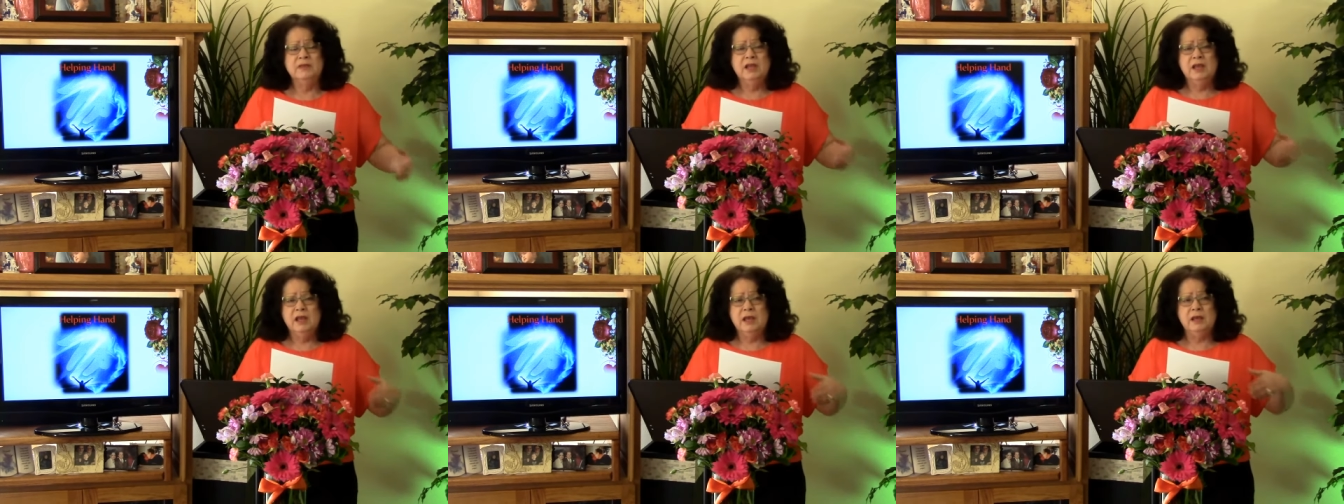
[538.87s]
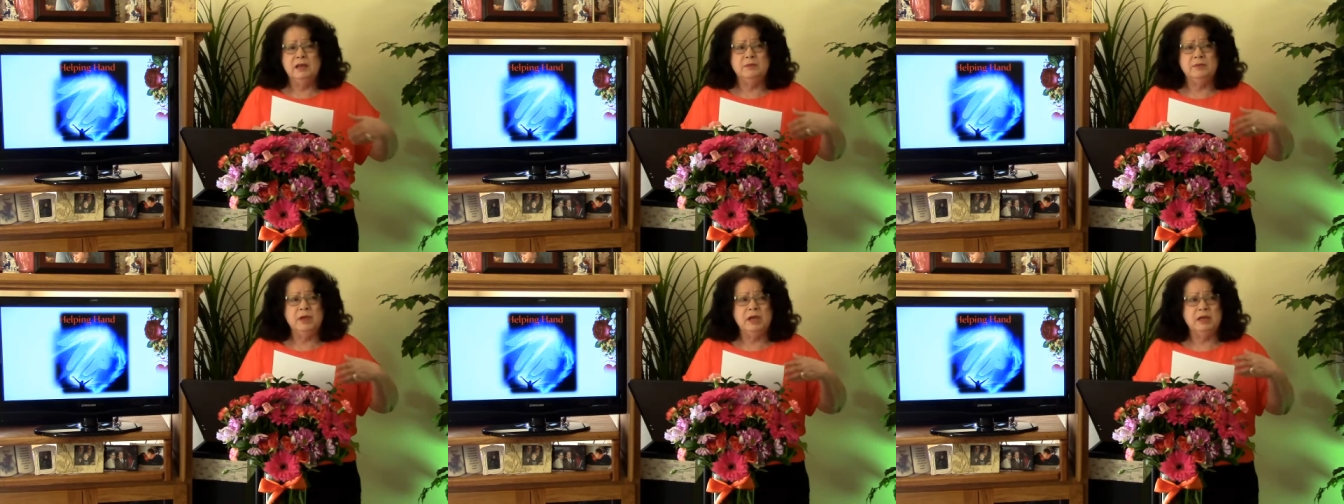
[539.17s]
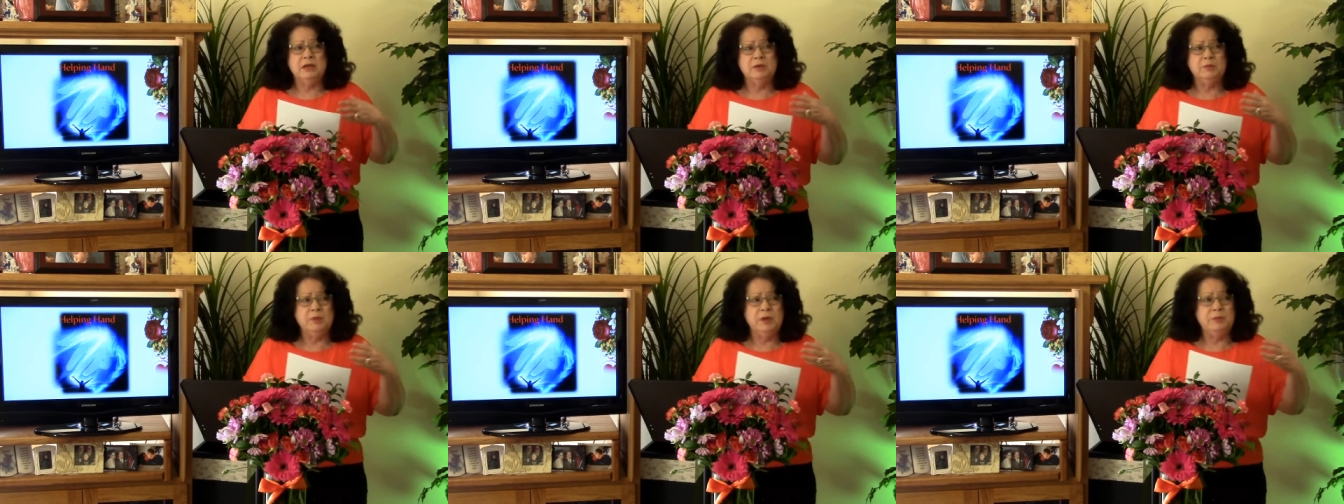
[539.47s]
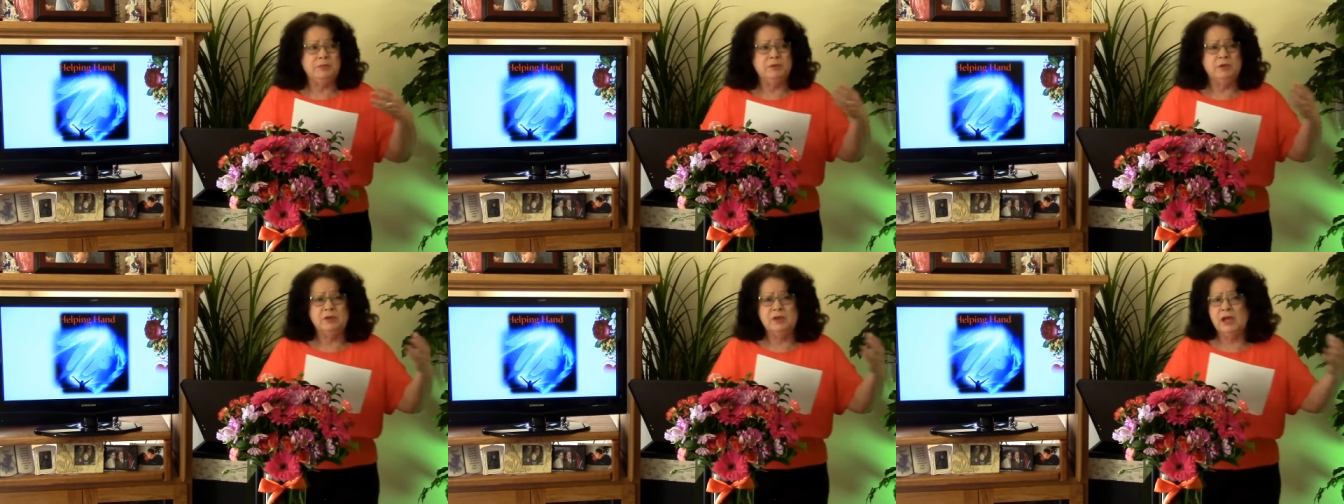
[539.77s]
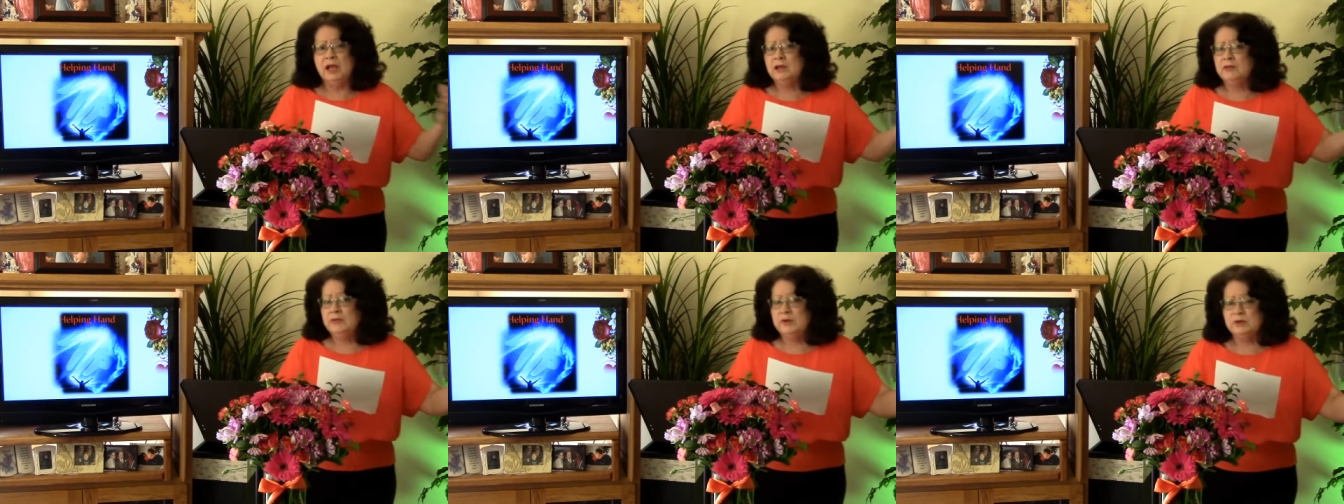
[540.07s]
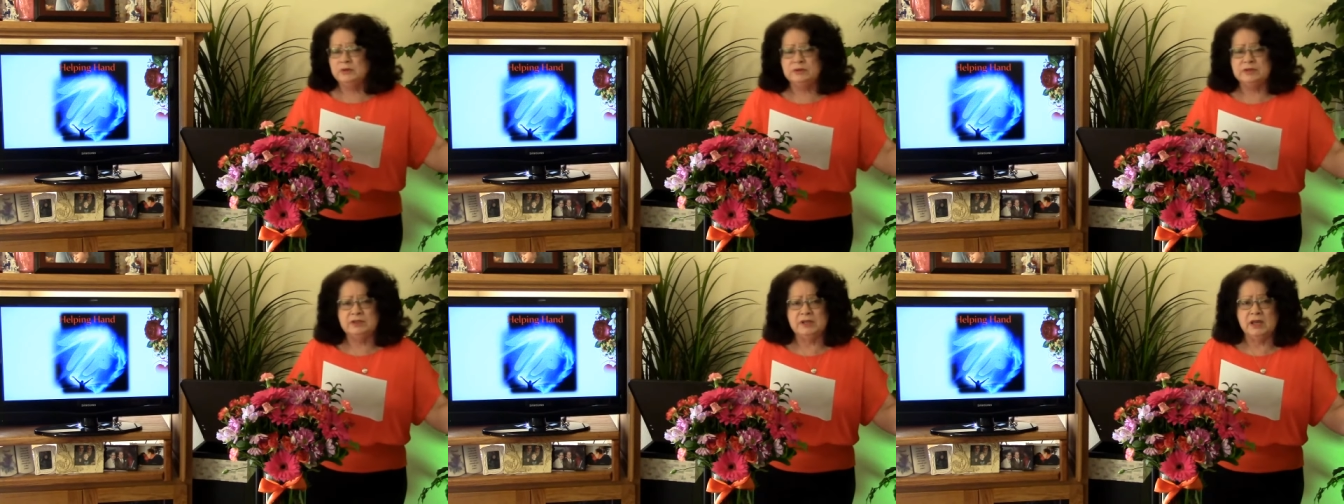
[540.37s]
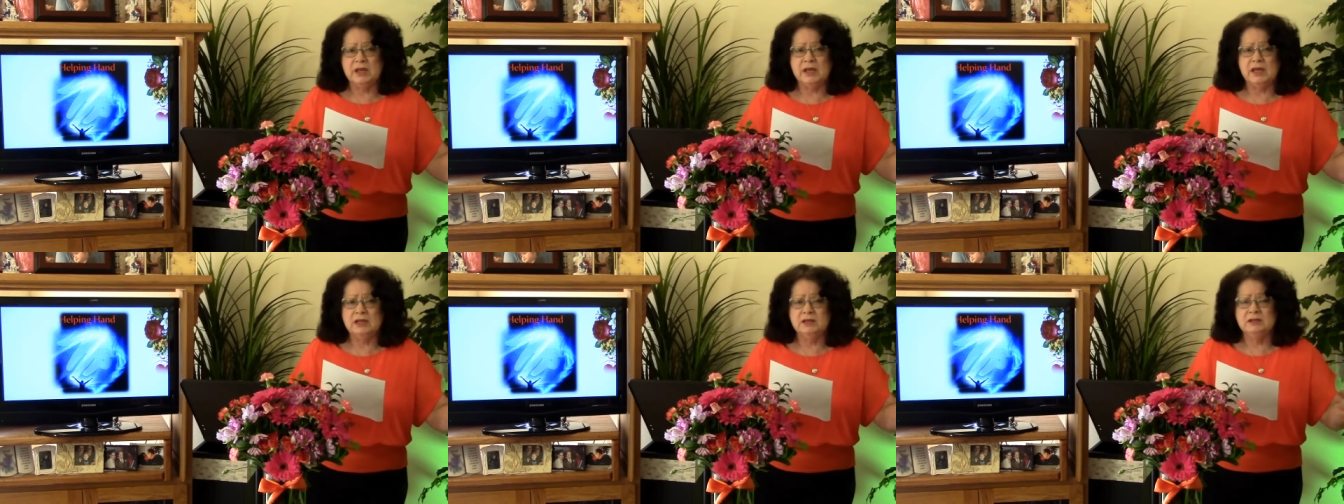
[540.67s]
and, and people like those
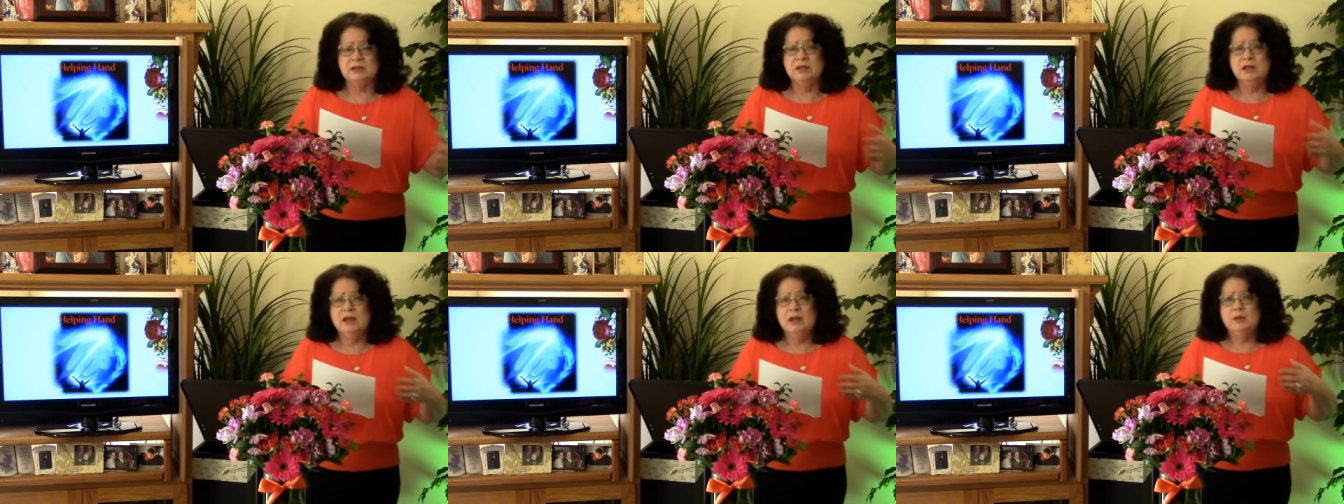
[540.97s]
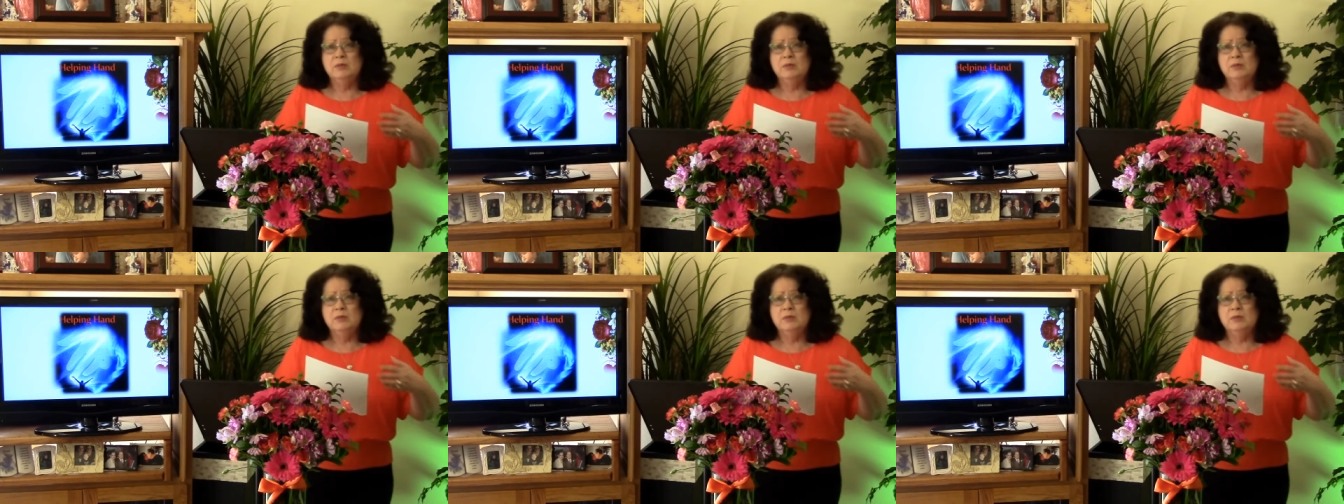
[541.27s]
things.